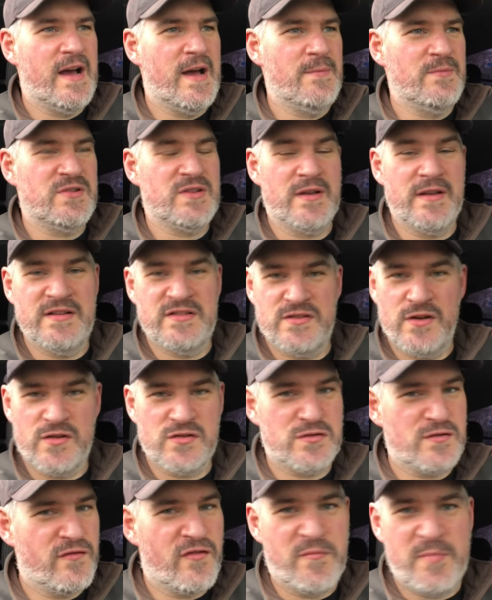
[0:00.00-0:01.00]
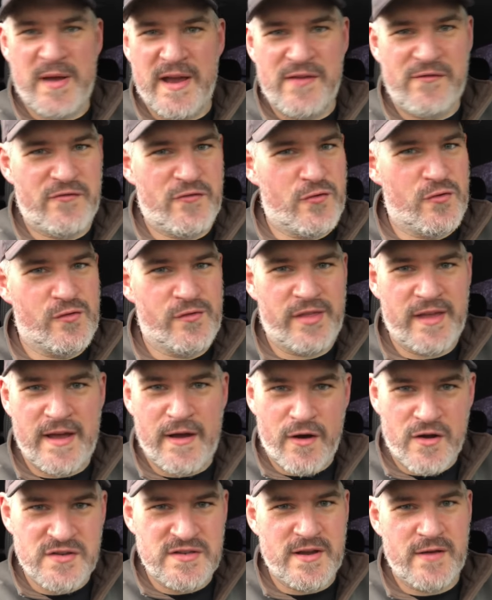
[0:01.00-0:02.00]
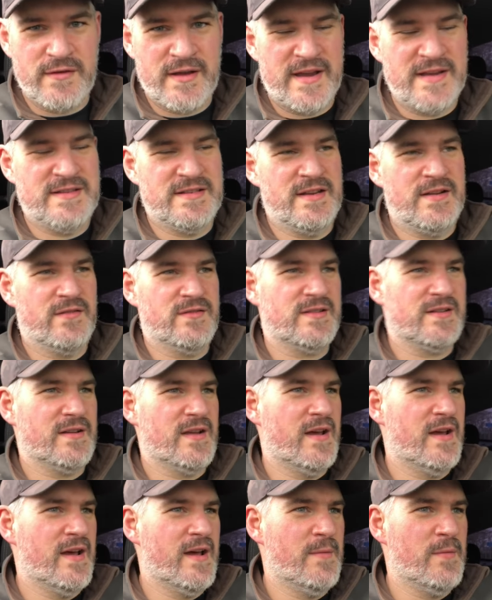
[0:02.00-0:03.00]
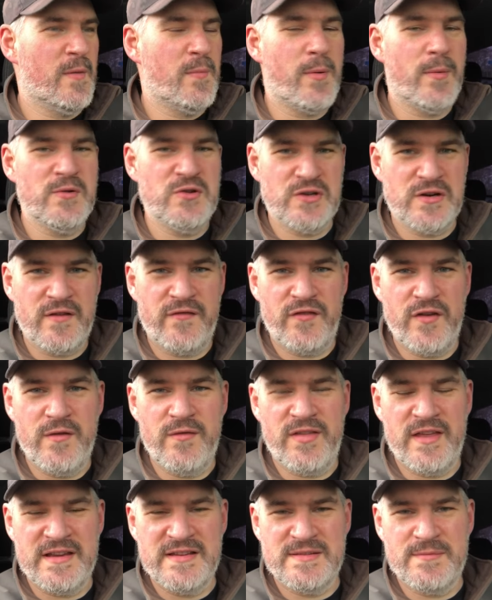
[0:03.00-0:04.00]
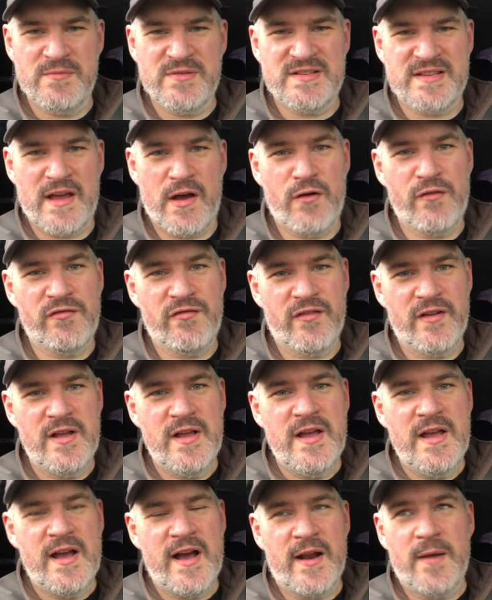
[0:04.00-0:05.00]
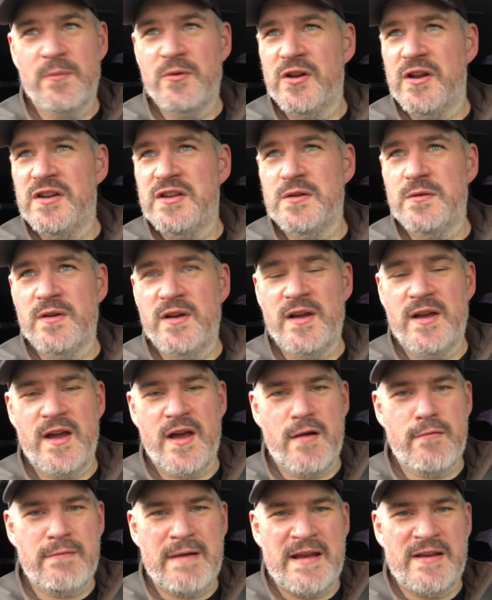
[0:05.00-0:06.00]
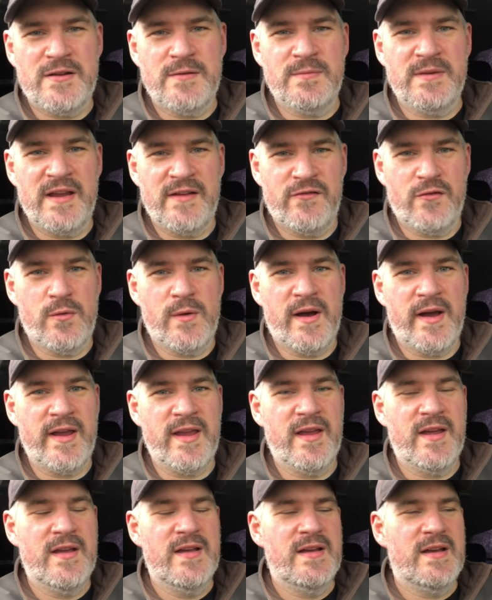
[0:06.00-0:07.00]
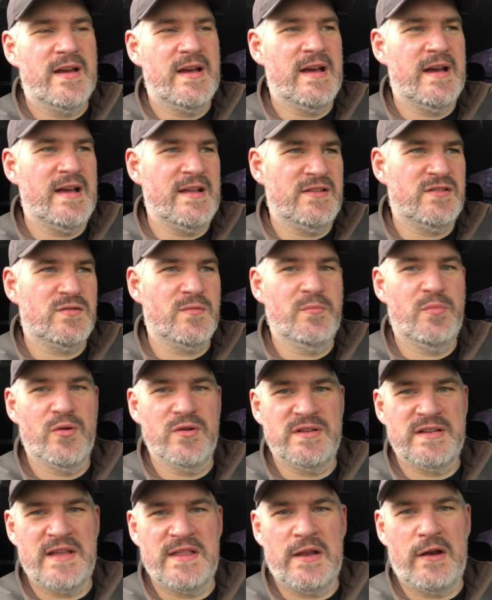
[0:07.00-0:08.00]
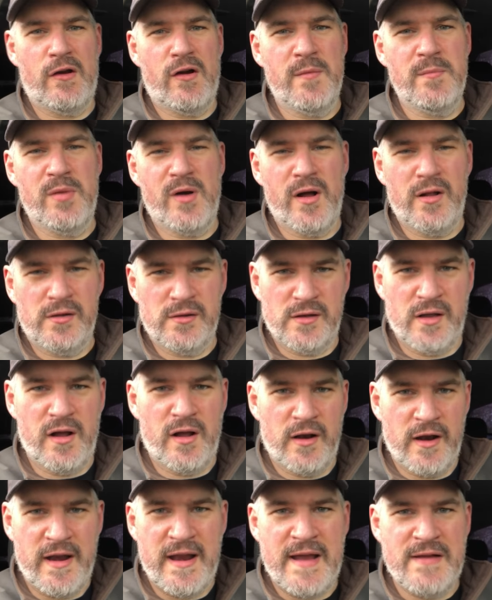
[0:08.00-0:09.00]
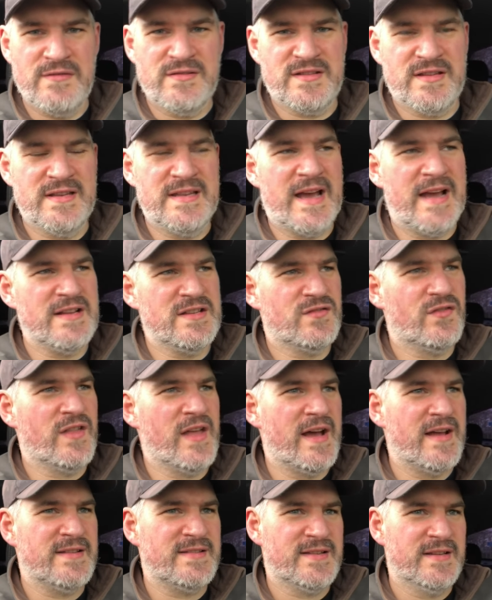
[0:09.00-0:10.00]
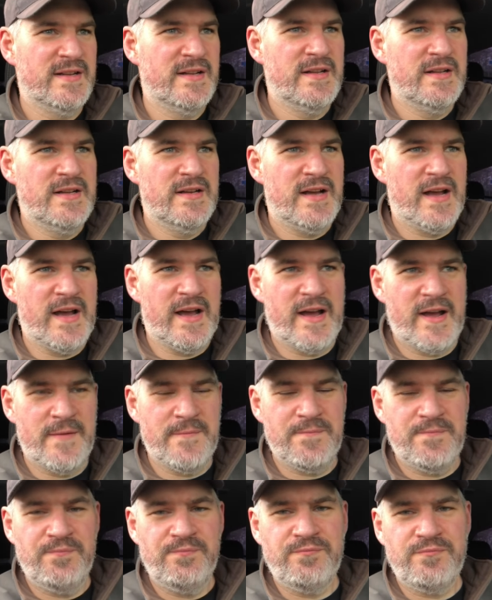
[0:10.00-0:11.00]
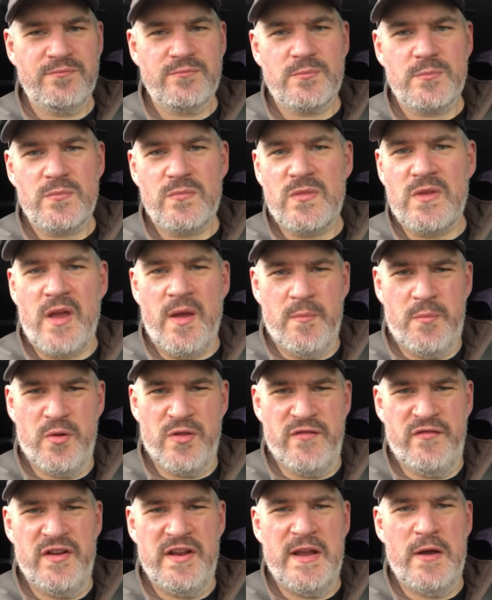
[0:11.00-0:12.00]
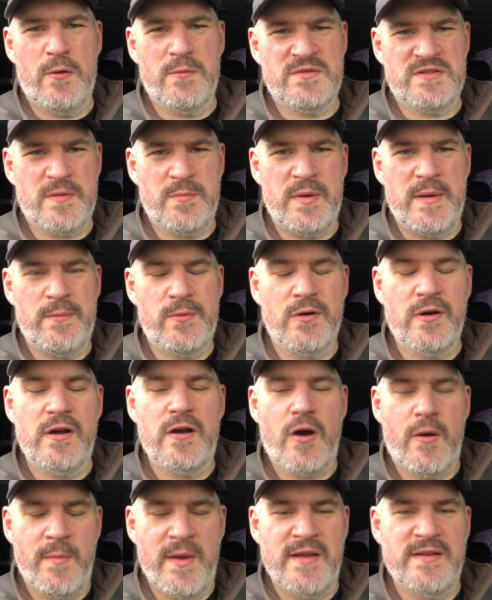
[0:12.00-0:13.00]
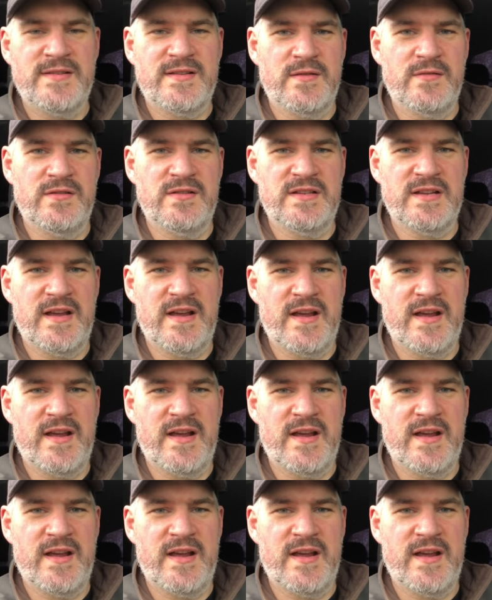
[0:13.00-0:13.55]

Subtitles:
So it's not stuff I've paid for, they are donating it. I'll probably chuck a few things in myself, and I'm going to do a random giveaway at some point down the line, but I'll announce the dates for that and put the video up so people can comment, and